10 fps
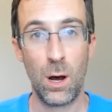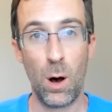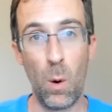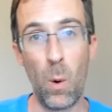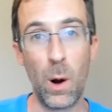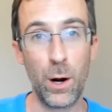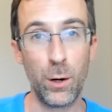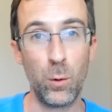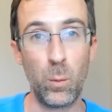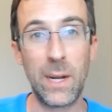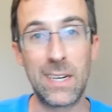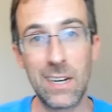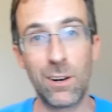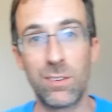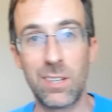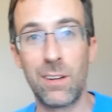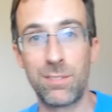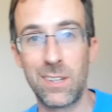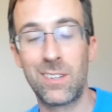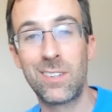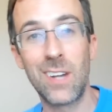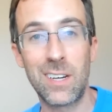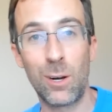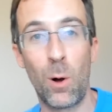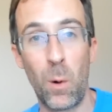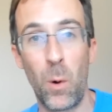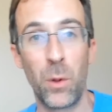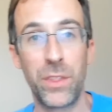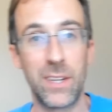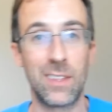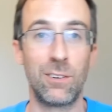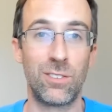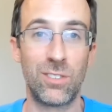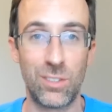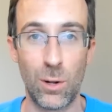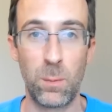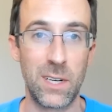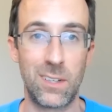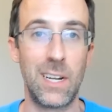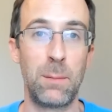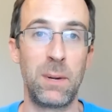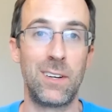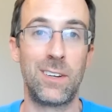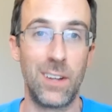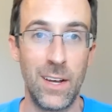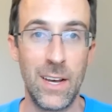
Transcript: Or we dig ourselves in such a hole that there's so much damage